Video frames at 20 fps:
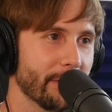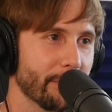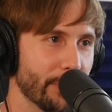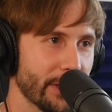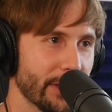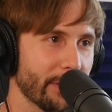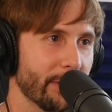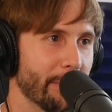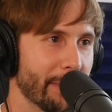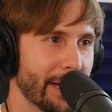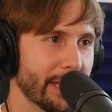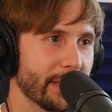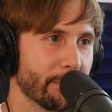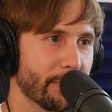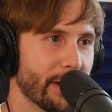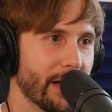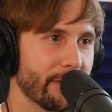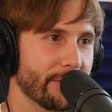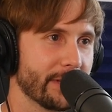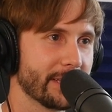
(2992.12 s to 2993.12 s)
what yeah. about the
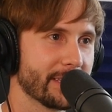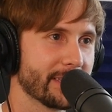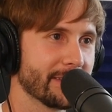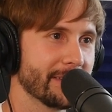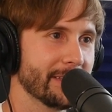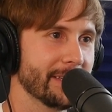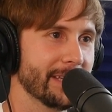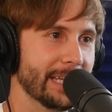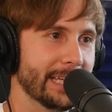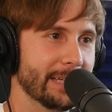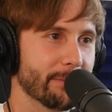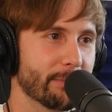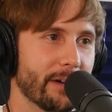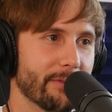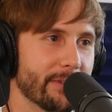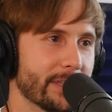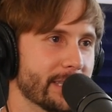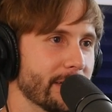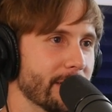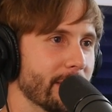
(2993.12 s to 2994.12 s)
profits? Yeah,
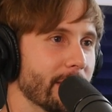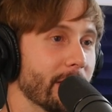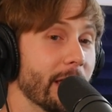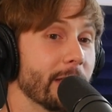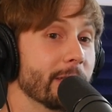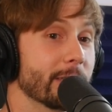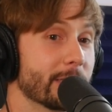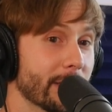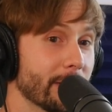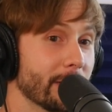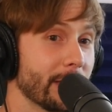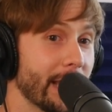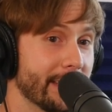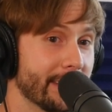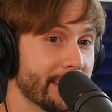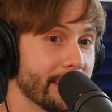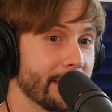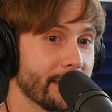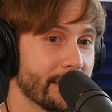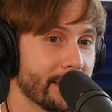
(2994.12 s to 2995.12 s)
profits are like
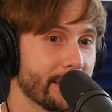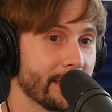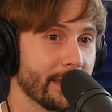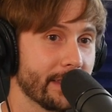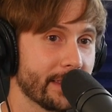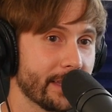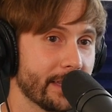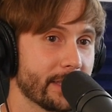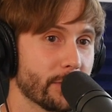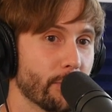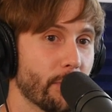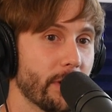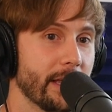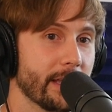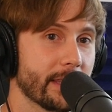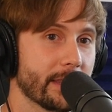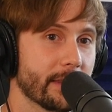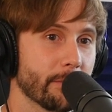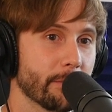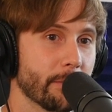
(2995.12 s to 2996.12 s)
profits. the the
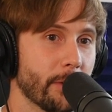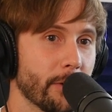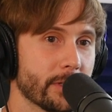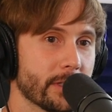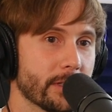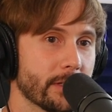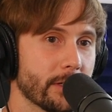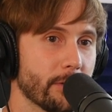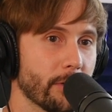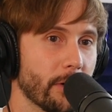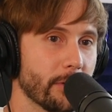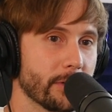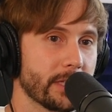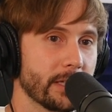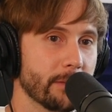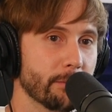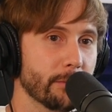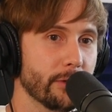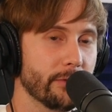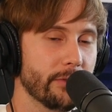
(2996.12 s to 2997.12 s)
twentieth most
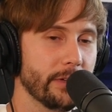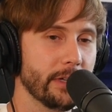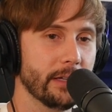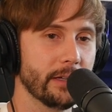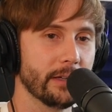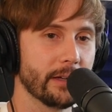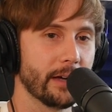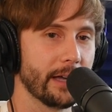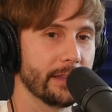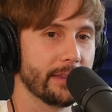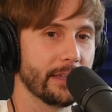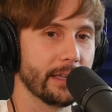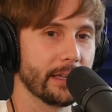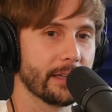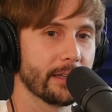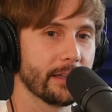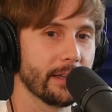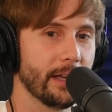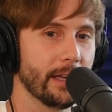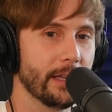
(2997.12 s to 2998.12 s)
grossing movie I
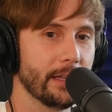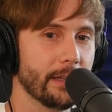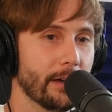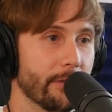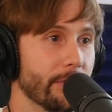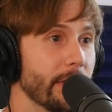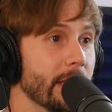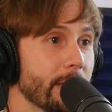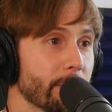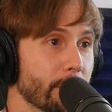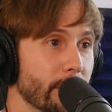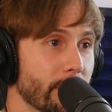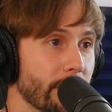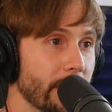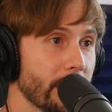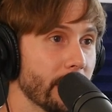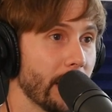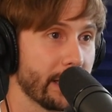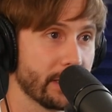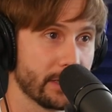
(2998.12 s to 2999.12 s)
think in of any
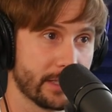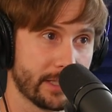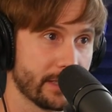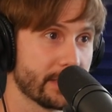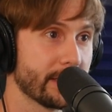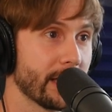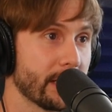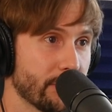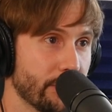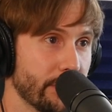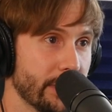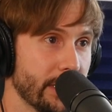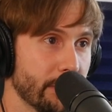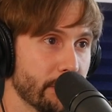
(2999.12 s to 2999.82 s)
movie like successful